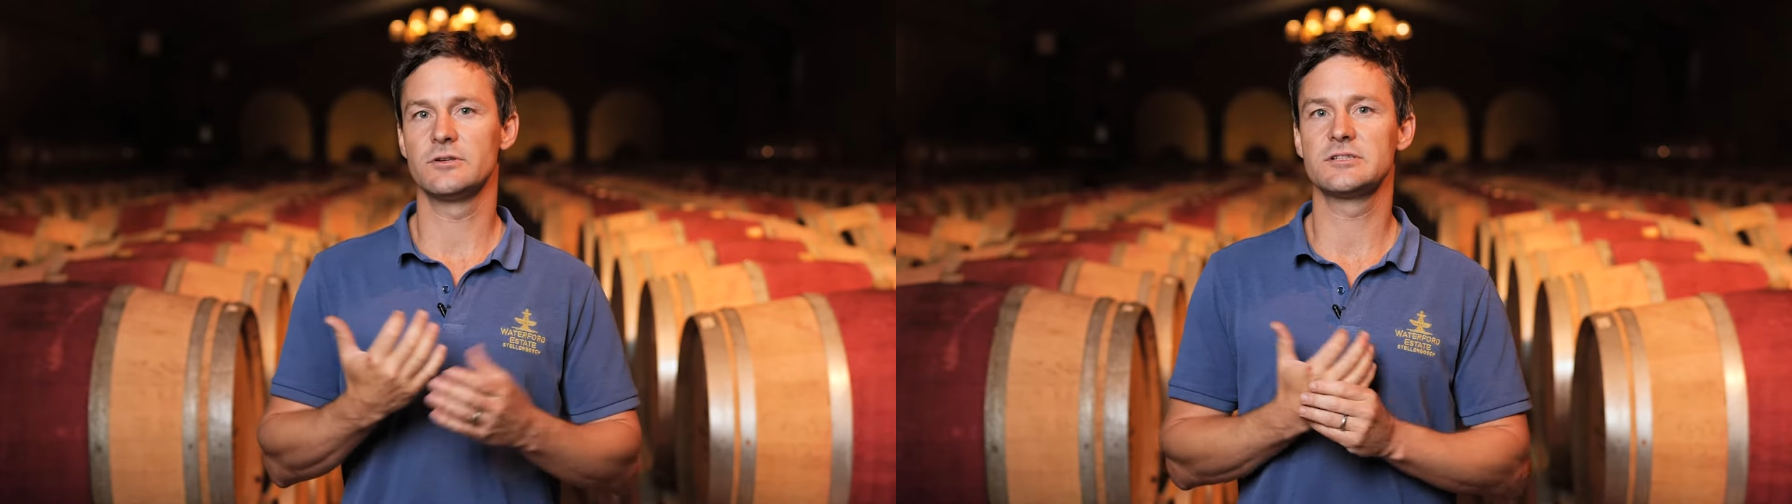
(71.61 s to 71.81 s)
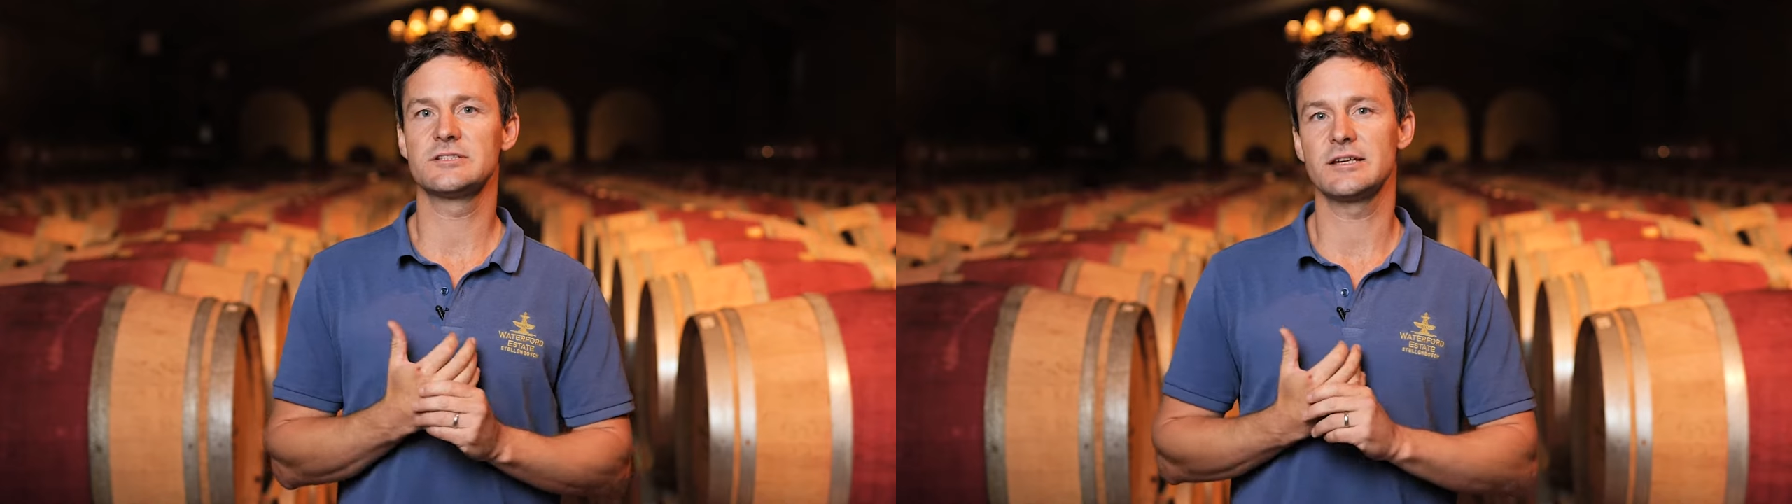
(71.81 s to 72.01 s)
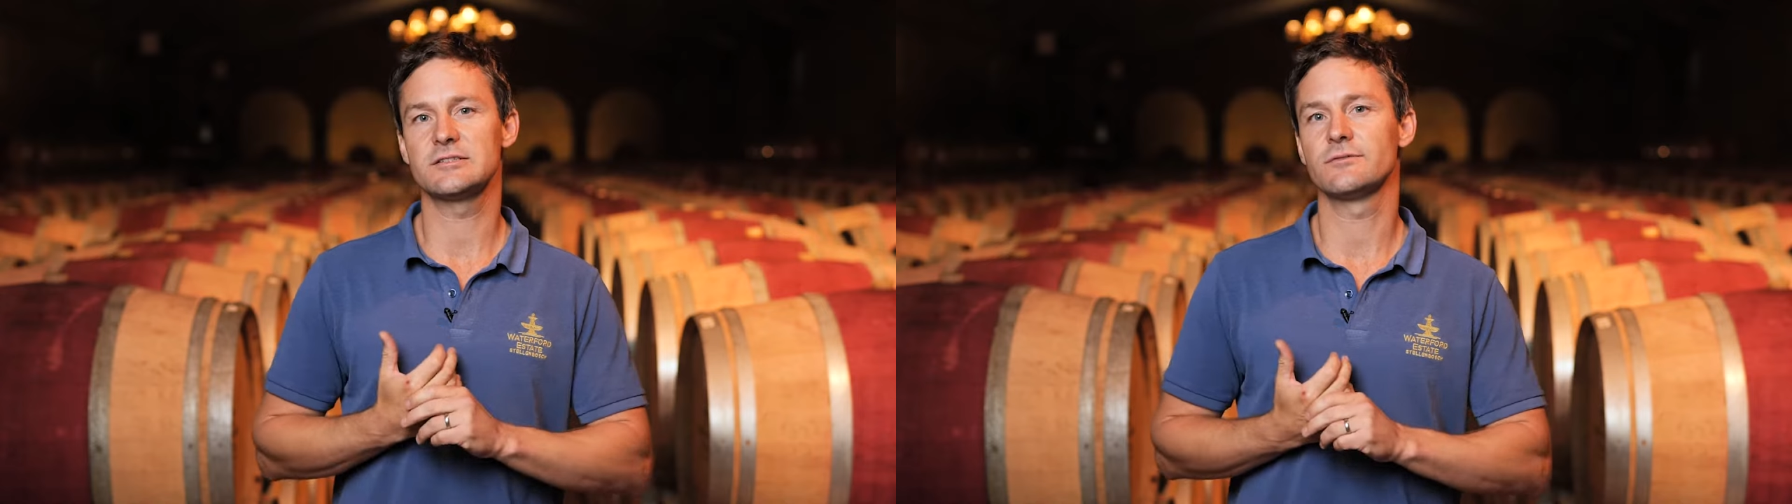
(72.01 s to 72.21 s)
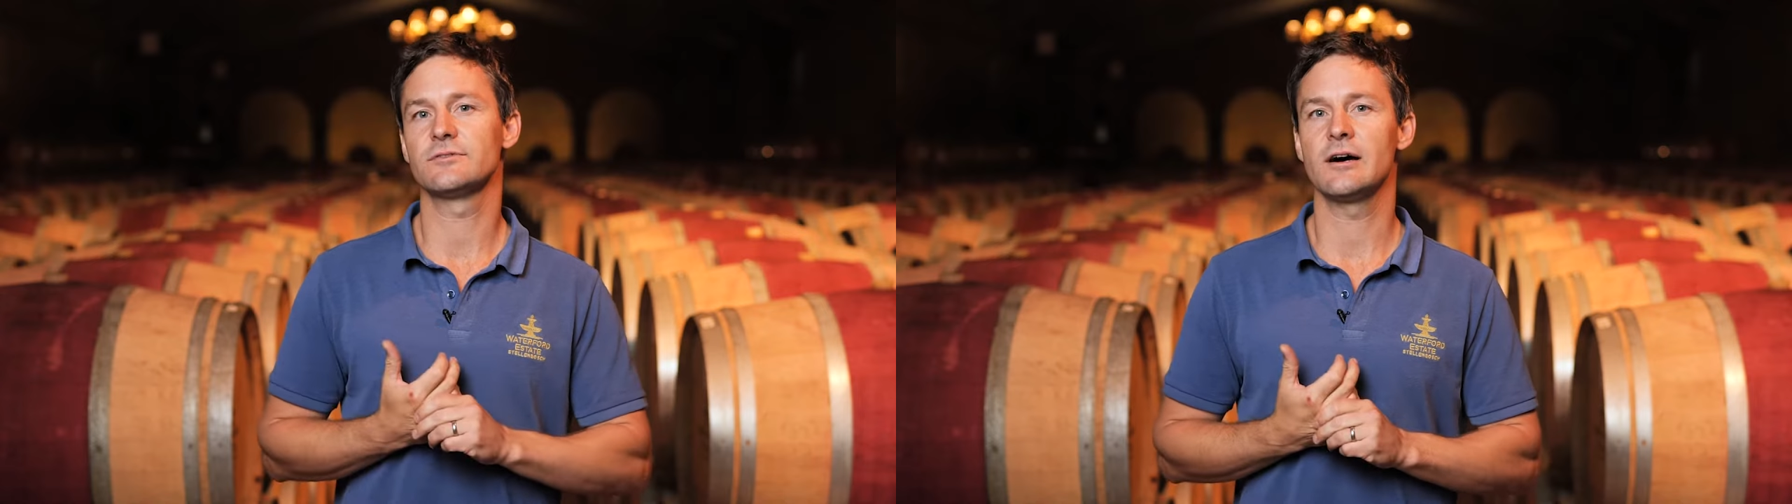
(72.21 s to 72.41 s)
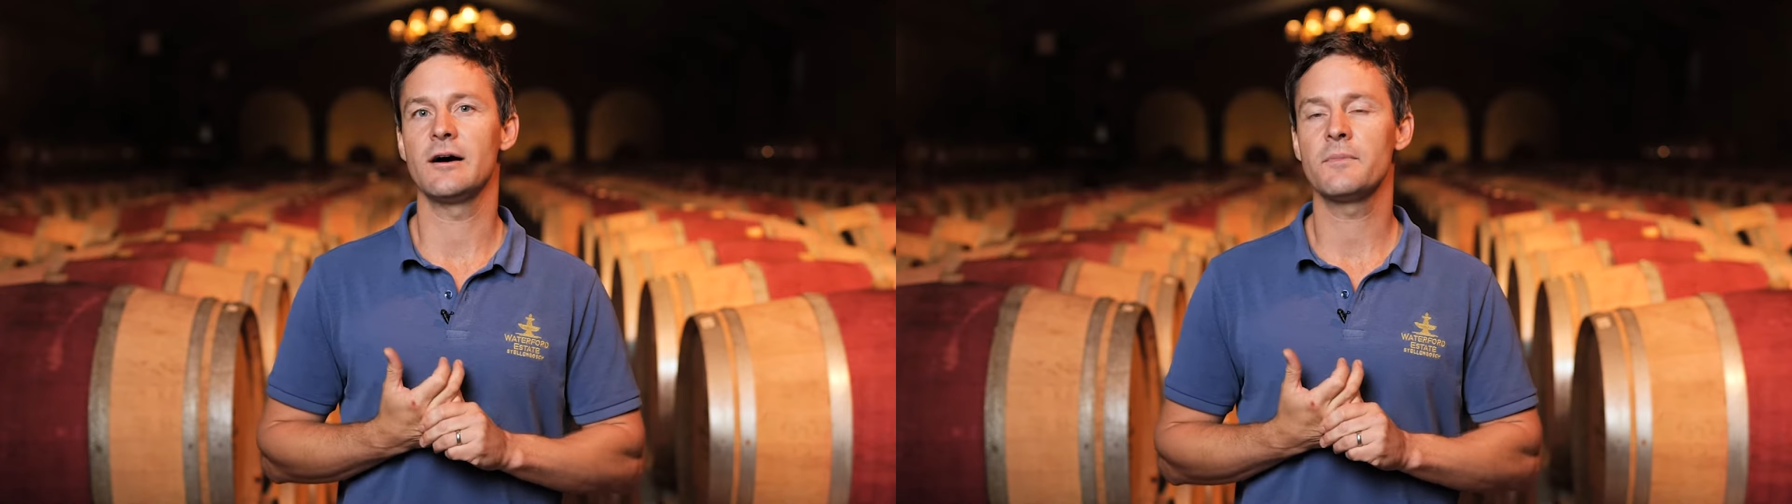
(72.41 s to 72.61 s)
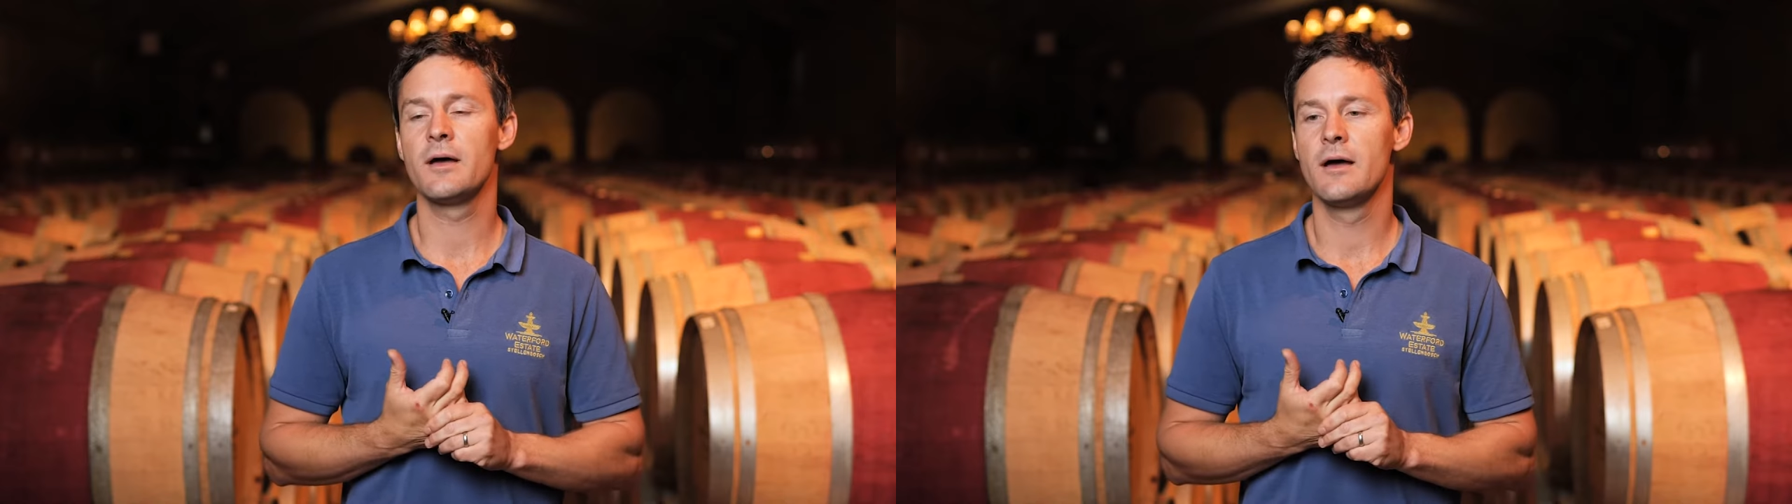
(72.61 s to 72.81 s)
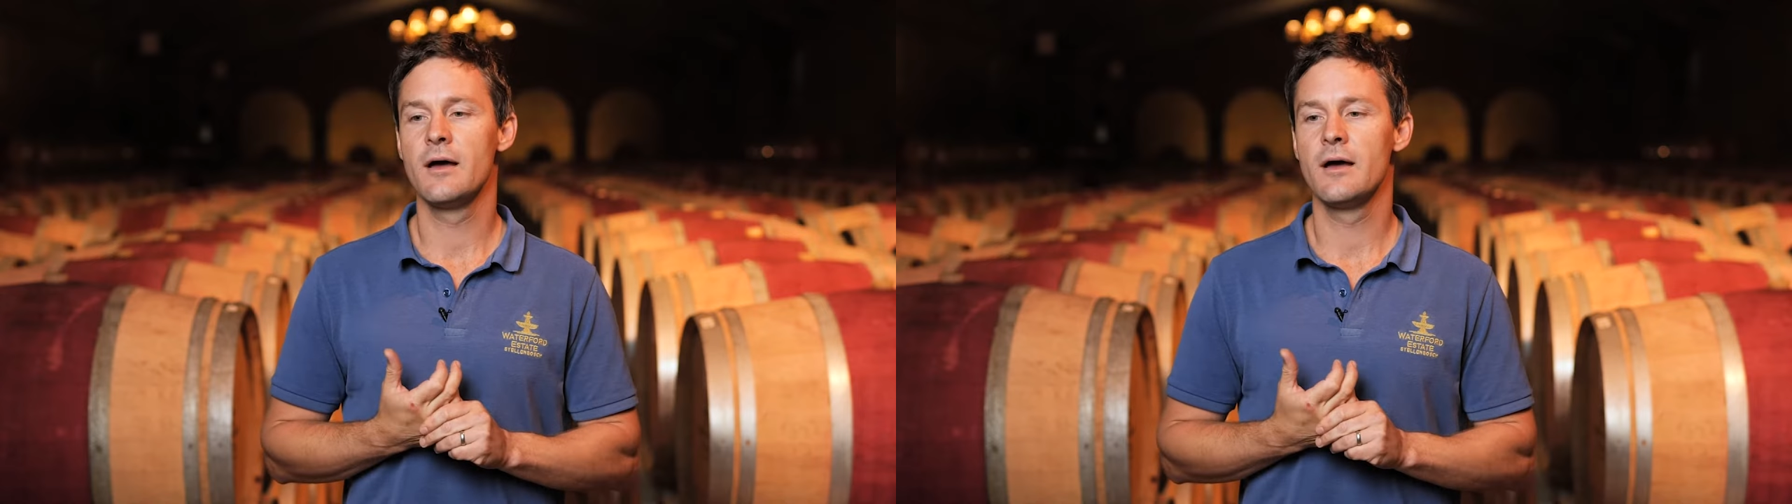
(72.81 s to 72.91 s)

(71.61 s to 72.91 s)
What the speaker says: its test of time.